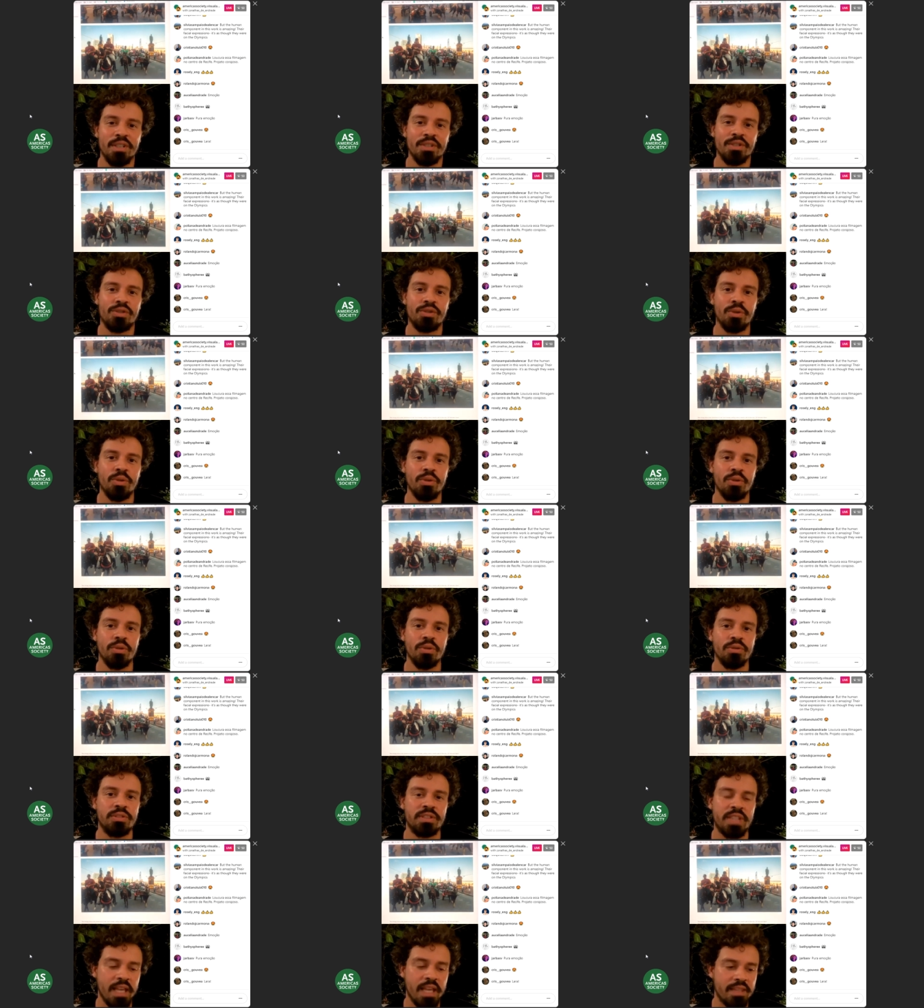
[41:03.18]
to
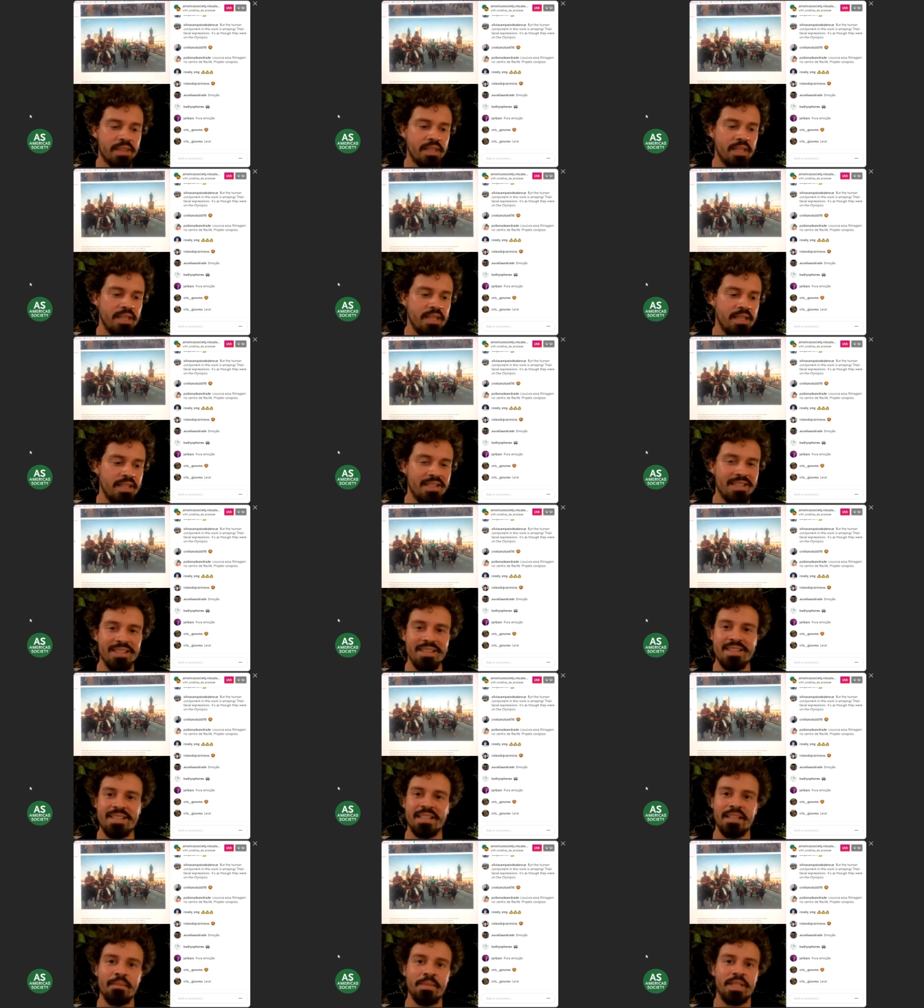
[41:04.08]
take
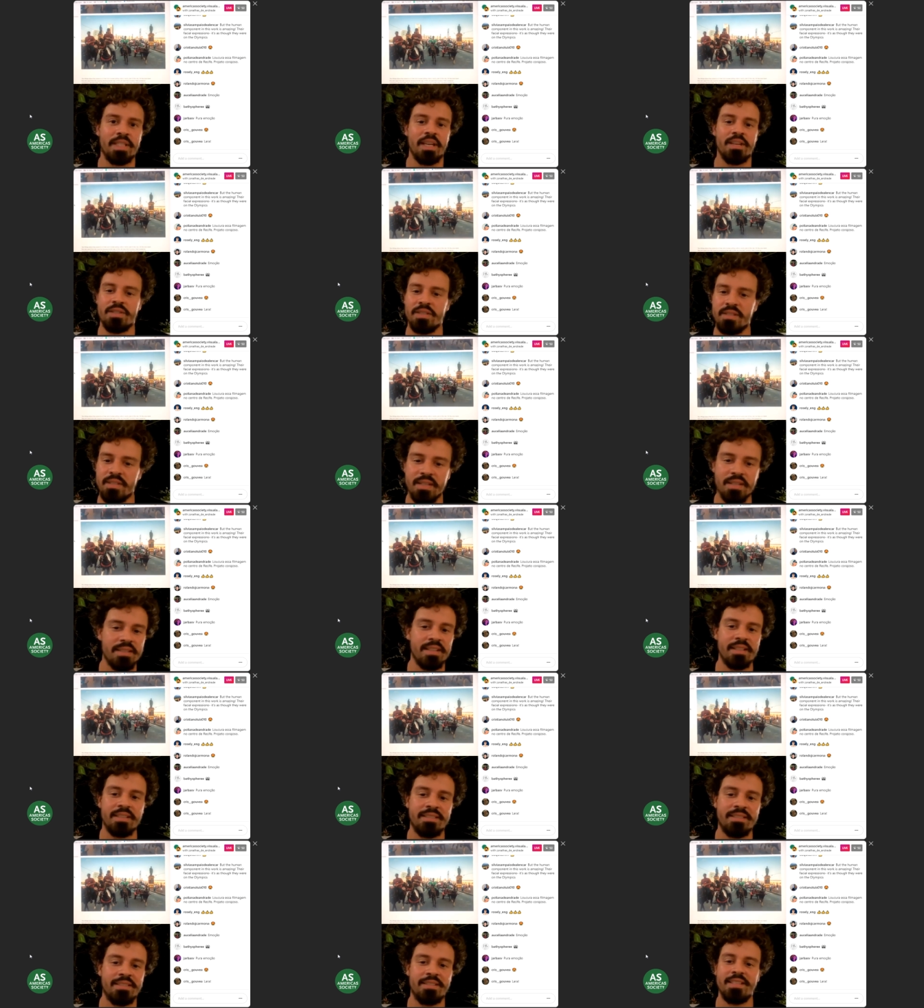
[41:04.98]
these limitations and
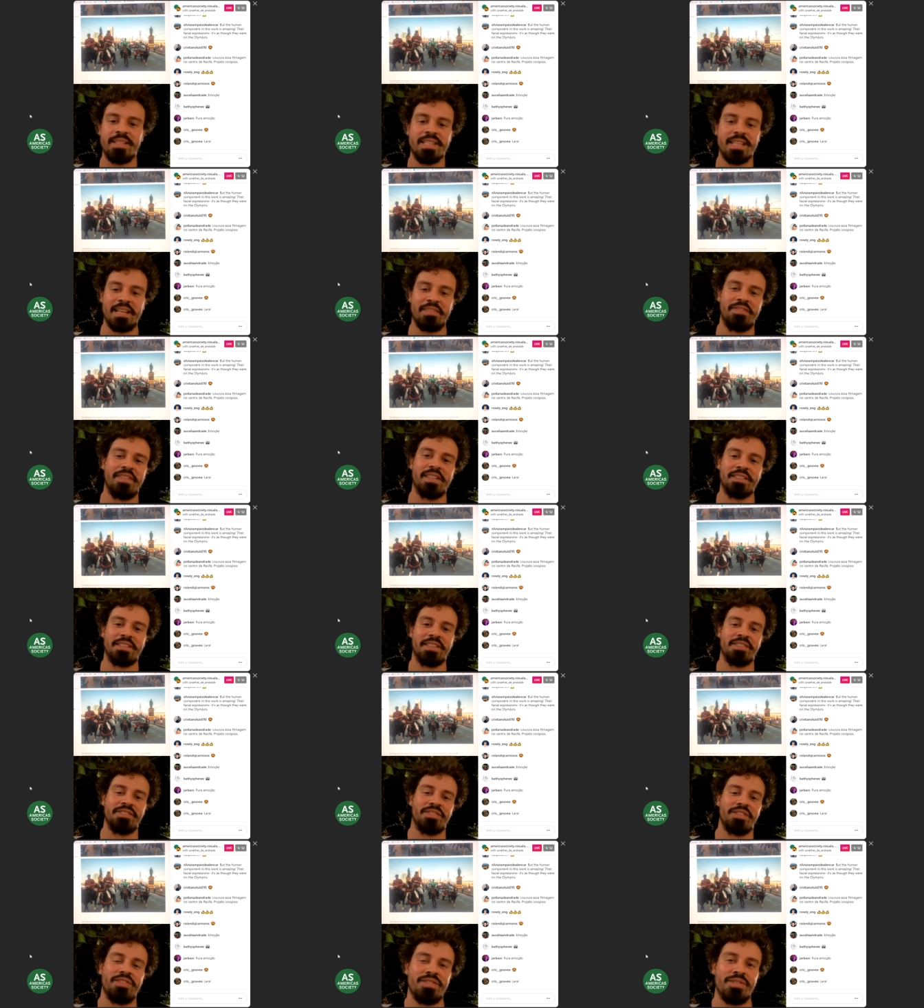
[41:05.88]
the
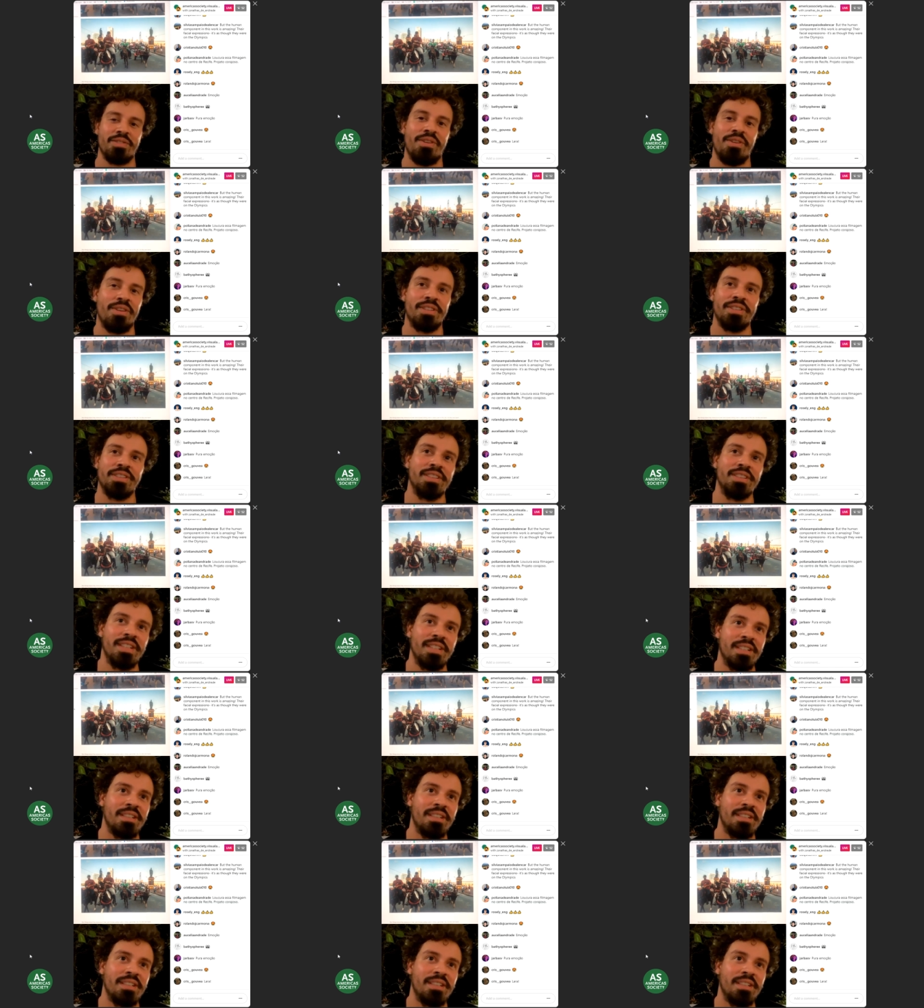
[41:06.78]
disadvantages on